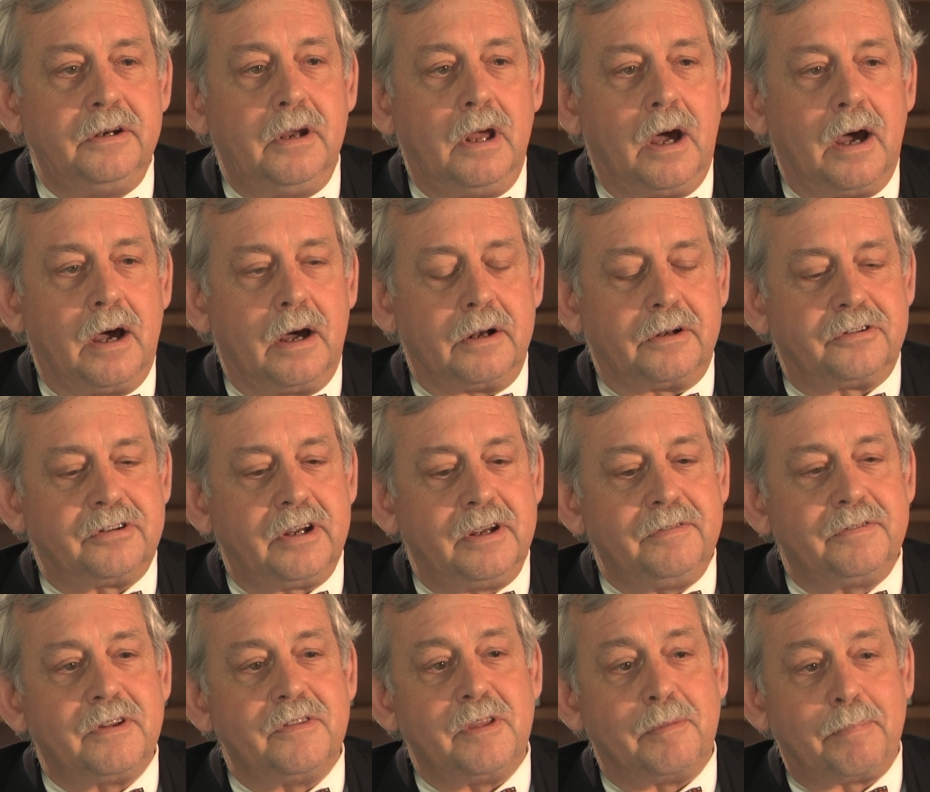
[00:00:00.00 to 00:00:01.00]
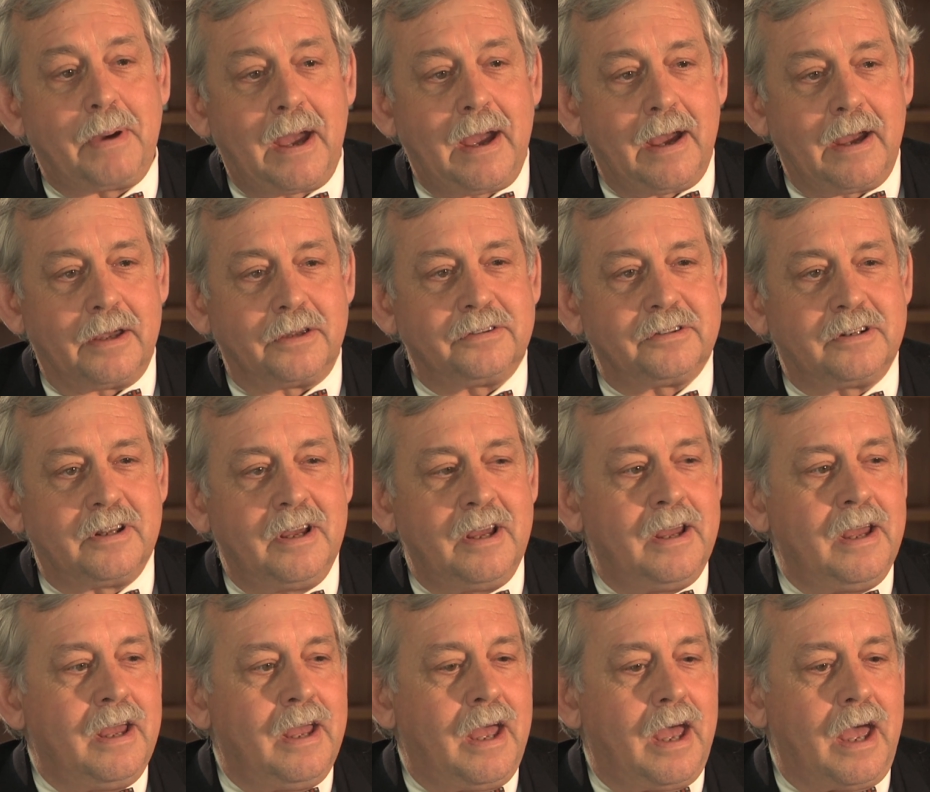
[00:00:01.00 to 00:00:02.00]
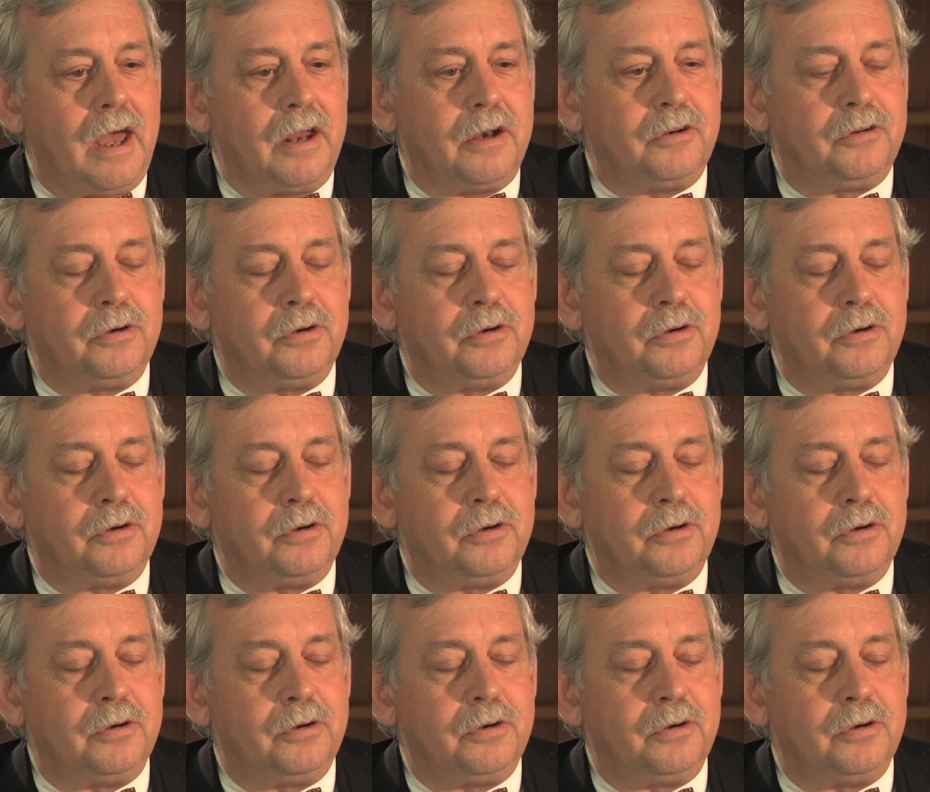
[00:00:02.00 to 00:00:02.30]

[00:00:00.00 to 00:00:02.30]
achieved in the past, and